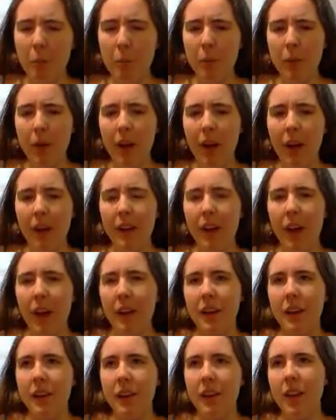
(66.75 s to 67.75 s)

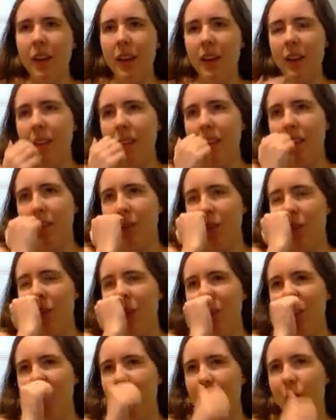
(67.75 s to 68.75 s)
I did like the
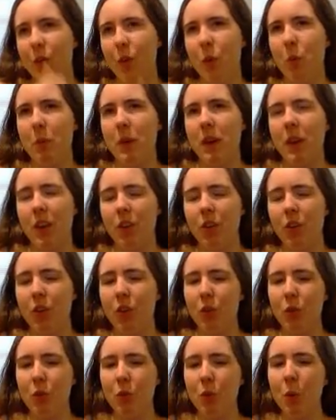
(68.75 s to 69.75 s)
song for opening
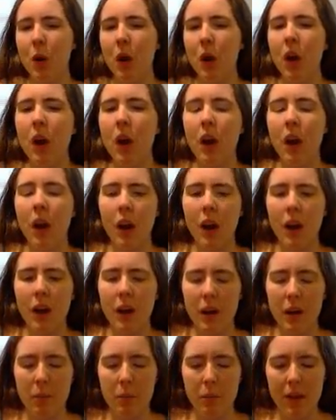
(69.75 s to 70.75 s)
two.
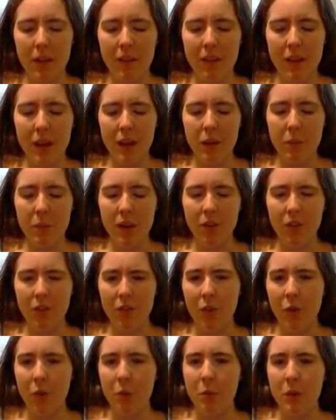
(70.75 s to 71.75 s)
And the animation
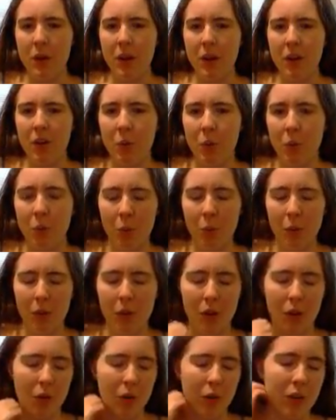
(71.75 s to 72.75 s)
for opening two was really
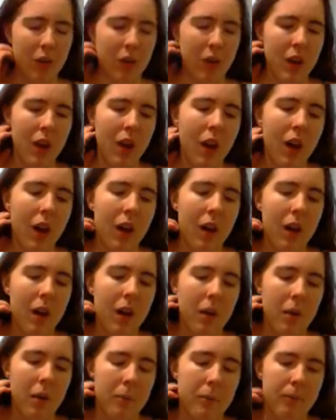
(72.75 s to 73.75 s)
good.
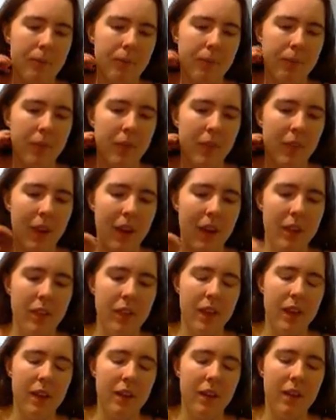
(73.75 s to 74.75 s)
Um, I
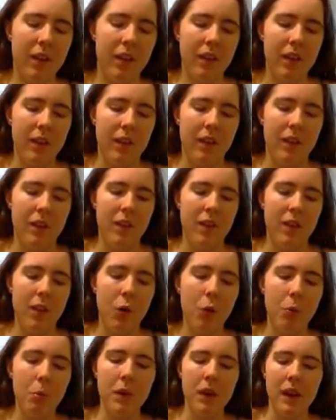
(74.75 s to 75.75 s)
think the
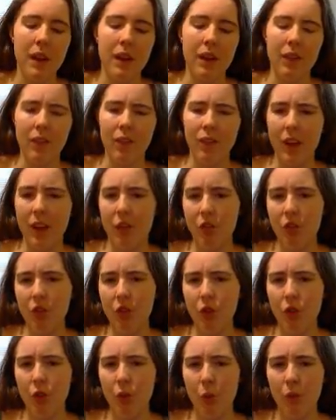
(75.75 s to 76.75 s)
openings, as
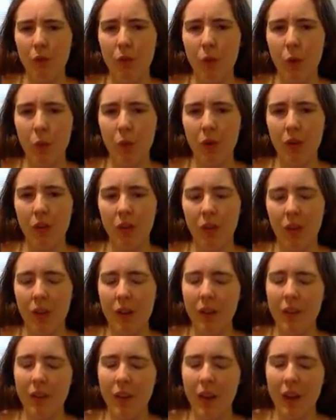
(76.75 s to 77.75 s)
usual, focused on
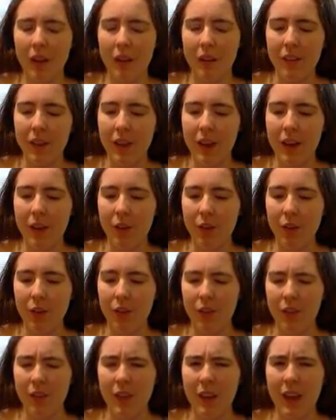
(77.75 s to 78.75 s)
a lot of the
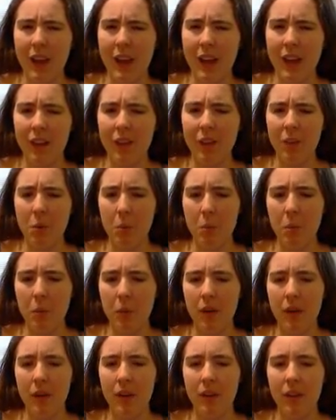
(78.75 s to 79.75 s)
characters and cast,
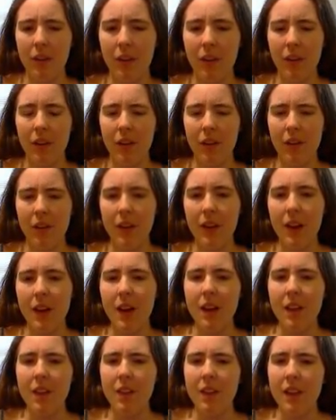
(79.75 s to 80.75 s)
but
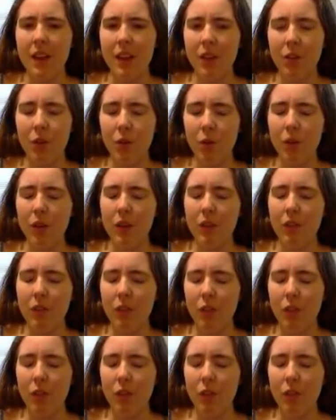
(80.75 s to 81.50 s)
the closing